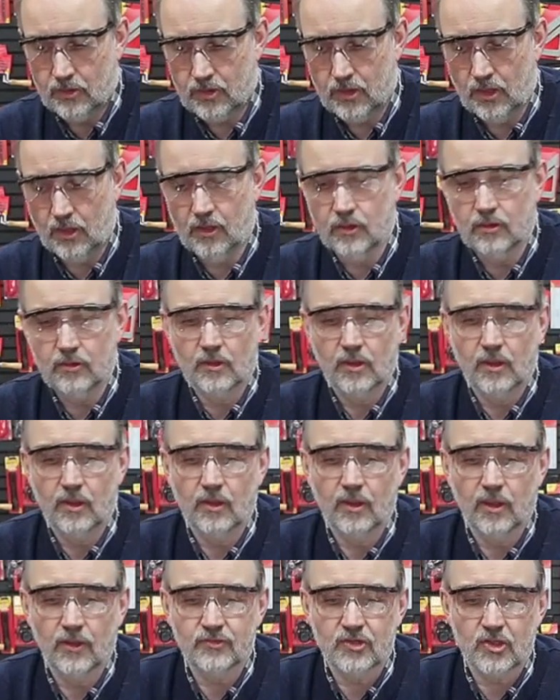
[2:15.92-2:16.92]
So
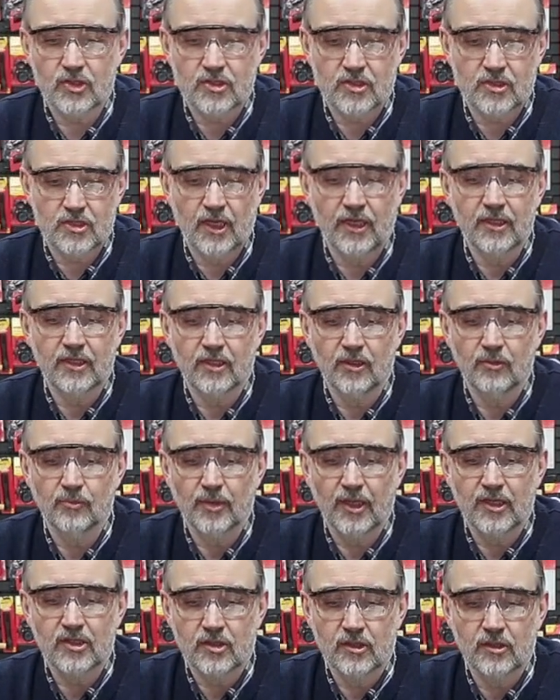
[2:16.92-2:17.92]
I've just taken
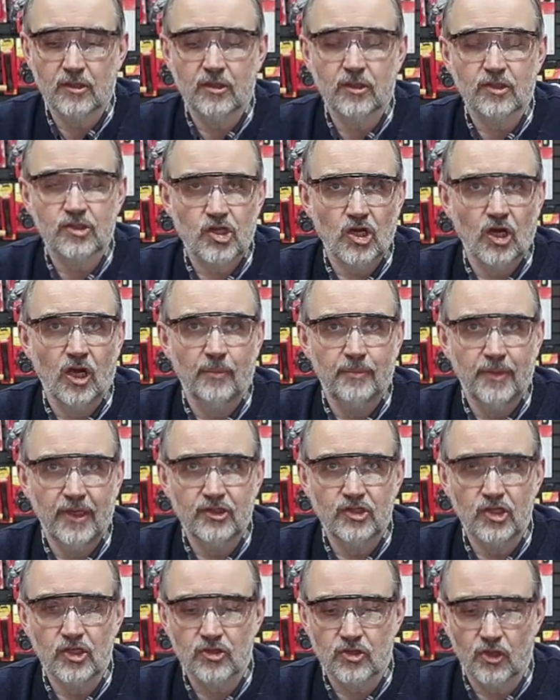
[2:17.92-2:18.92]
basically the sharp
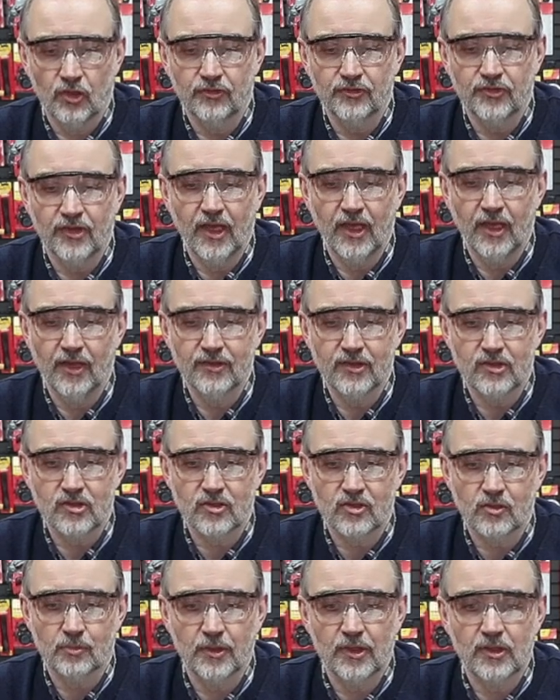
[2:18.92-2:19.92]
edges off there, and this
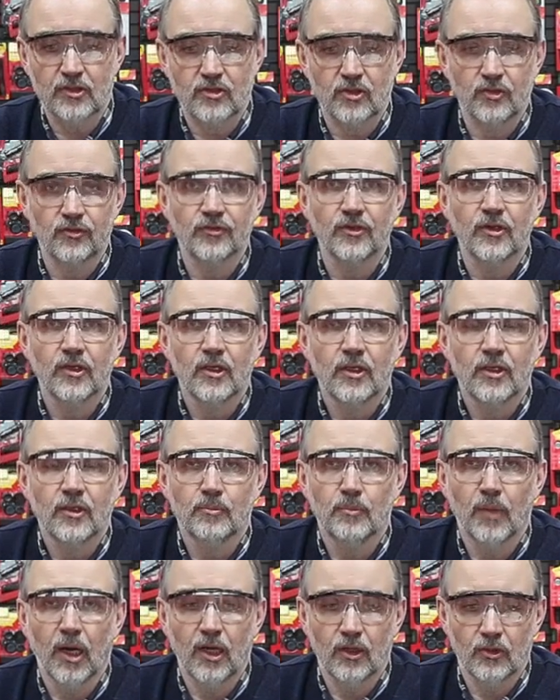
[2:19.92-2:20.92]
is a piece of
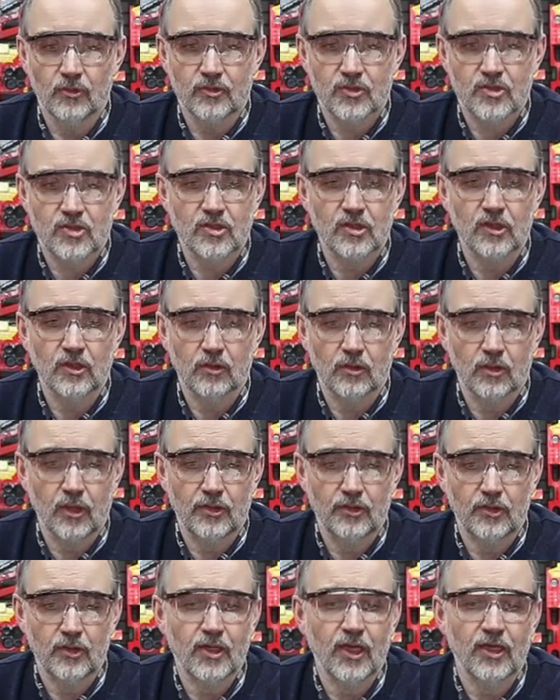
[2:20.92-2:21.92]
mild steel
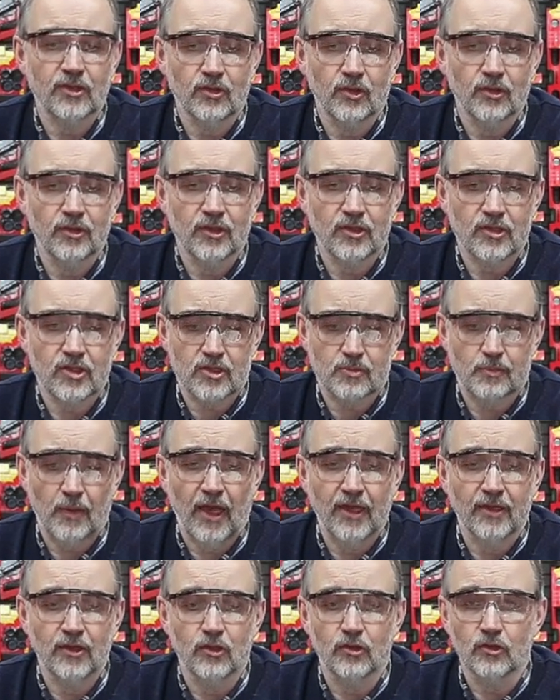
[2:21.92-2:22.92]
that you get on a
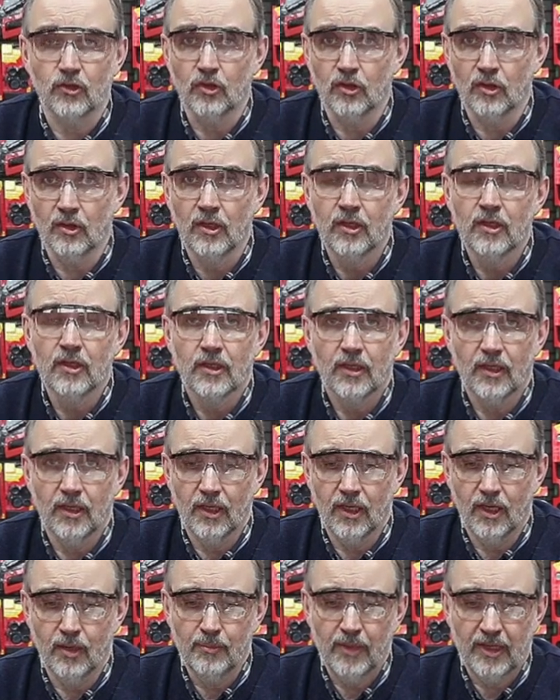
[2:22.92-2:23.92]
spanner or
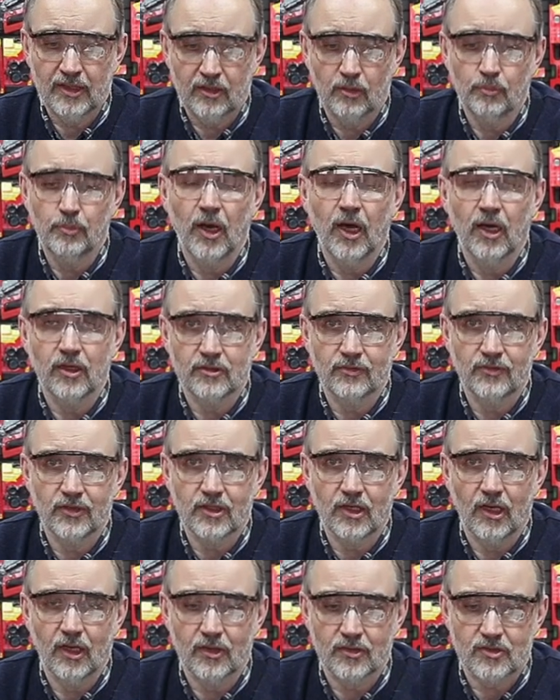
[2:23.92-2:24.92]
a metal part of a
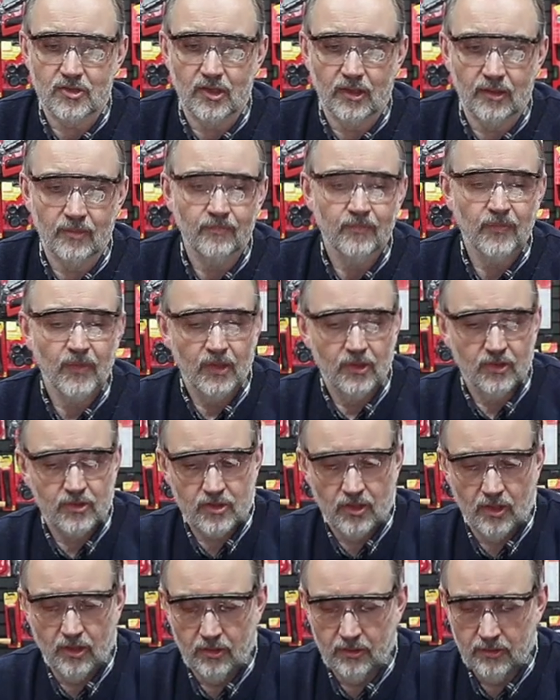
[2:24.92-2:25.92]
casting.
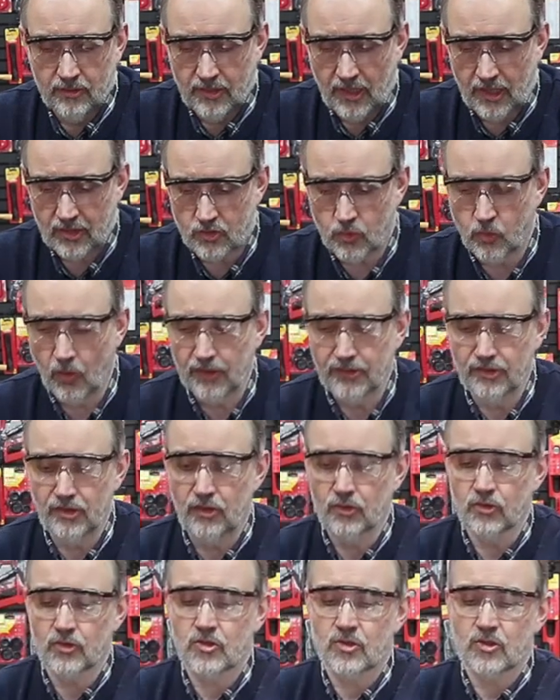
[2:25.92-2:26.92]
So that's one
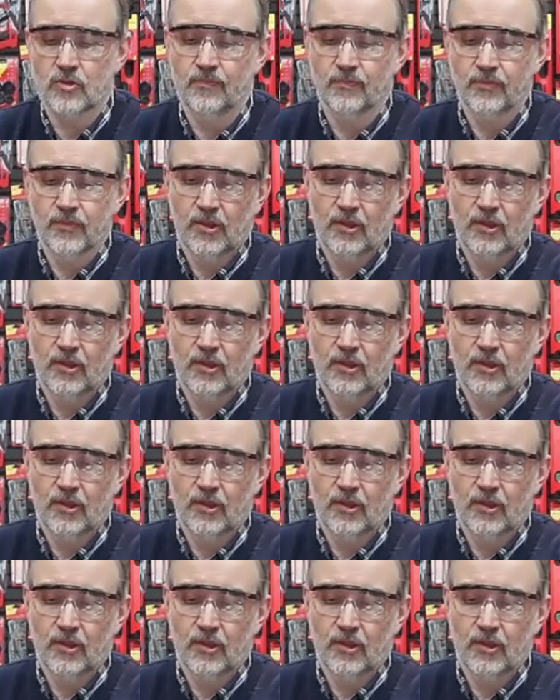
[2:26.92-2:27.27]
use.